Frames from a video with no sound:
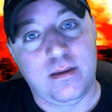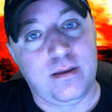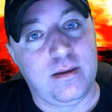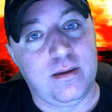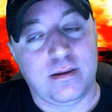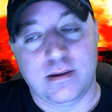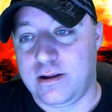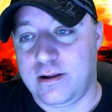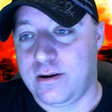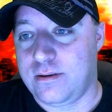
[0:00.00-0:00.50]

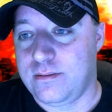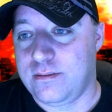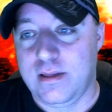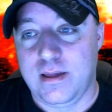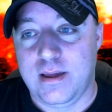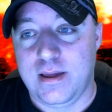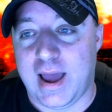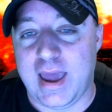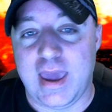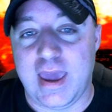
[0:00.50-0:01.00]
You know,
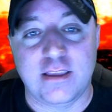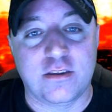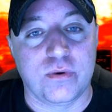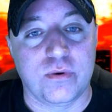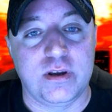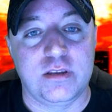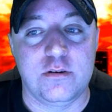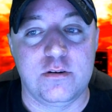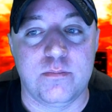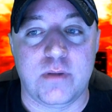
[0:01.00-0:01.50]
I hate to
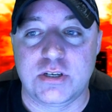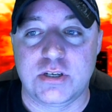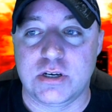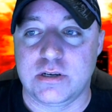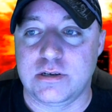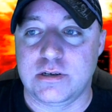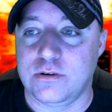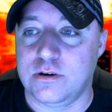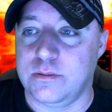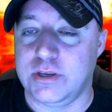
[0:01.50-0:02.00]
read too much
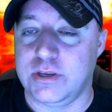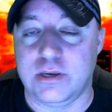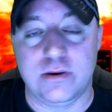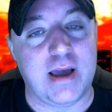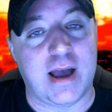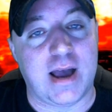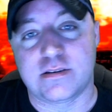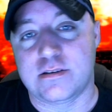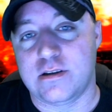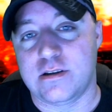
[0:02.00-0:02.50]
into it, but you
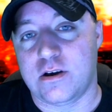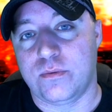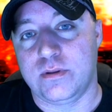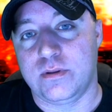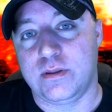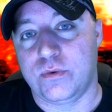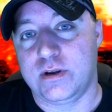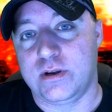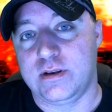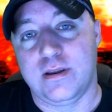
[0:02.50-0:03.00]
guys know
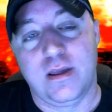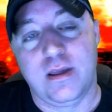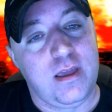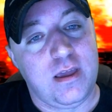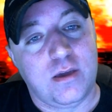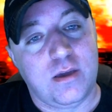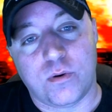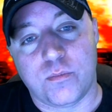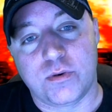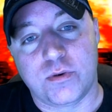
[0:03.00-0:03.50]
when
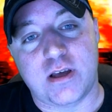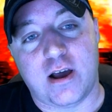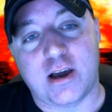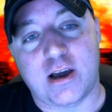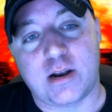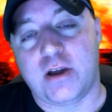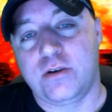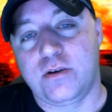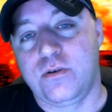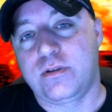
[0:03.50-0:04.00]
we're talking
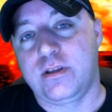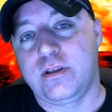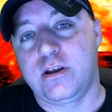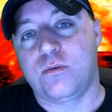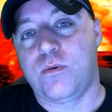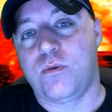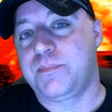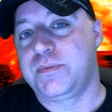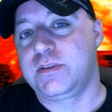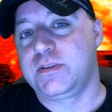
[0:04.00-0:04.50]
about nuclear
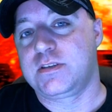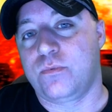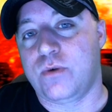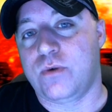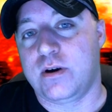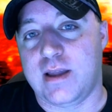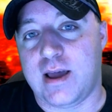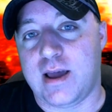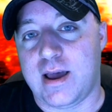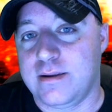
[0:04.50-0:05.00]
weapons and
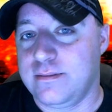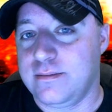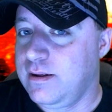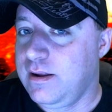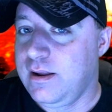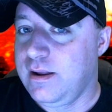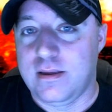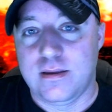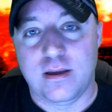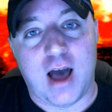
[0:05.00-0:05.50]
whatnot,
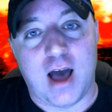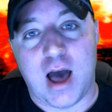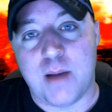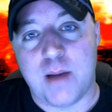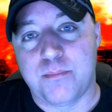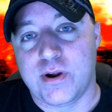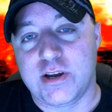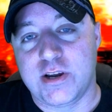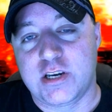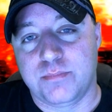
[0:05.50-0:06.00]

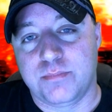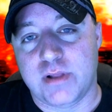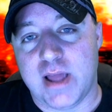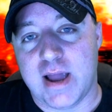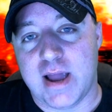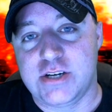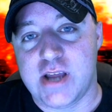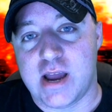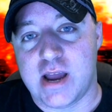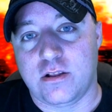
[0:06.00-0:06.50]
Operation
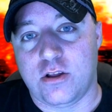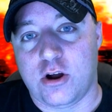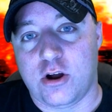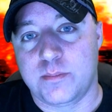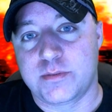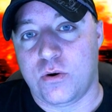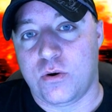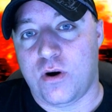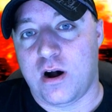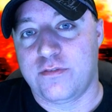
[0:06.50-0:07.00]
Blackjack
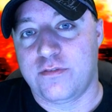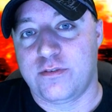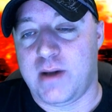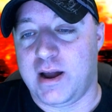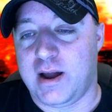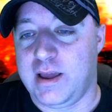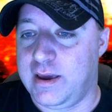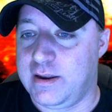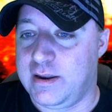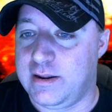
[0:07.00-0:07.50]
alarms go off in
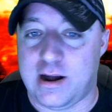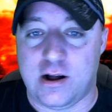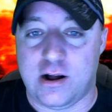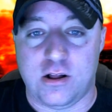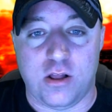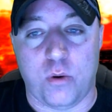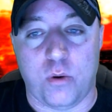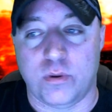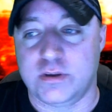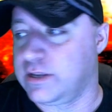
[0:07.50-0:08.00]
my head, and I'll
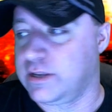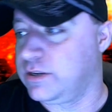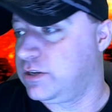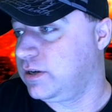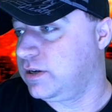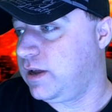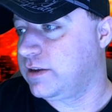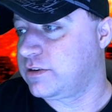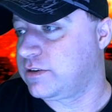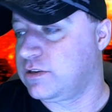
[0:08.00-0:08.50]
always let you
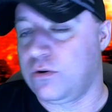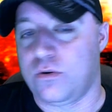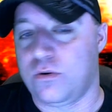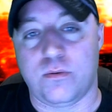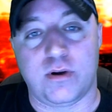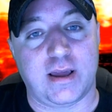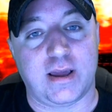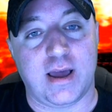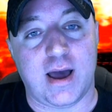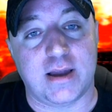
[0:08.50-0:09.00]
guys know
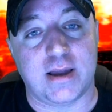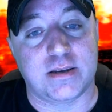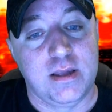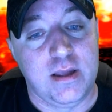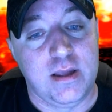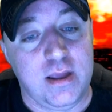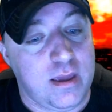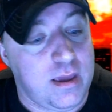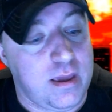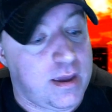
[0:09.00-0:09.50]
what I got.
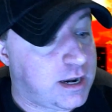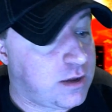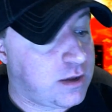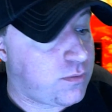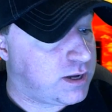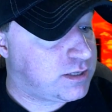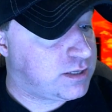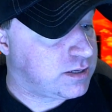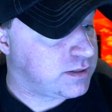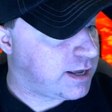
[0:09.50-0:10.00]

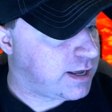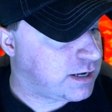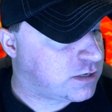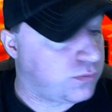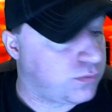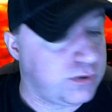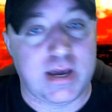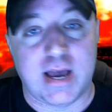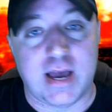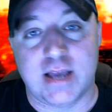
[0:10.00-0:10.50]
Anyway, till the next
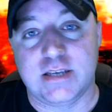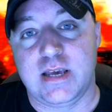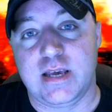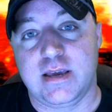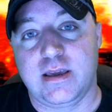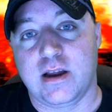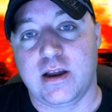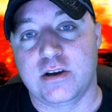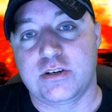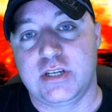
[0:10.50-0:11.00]
one, you guys
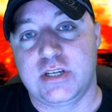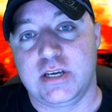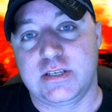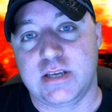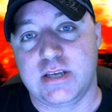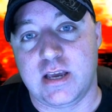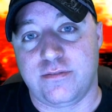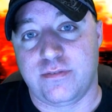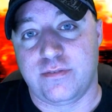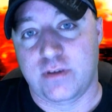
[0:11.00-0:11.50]
take care. Stay
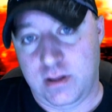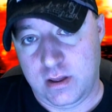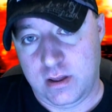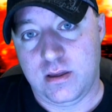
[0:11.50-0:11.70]
safe.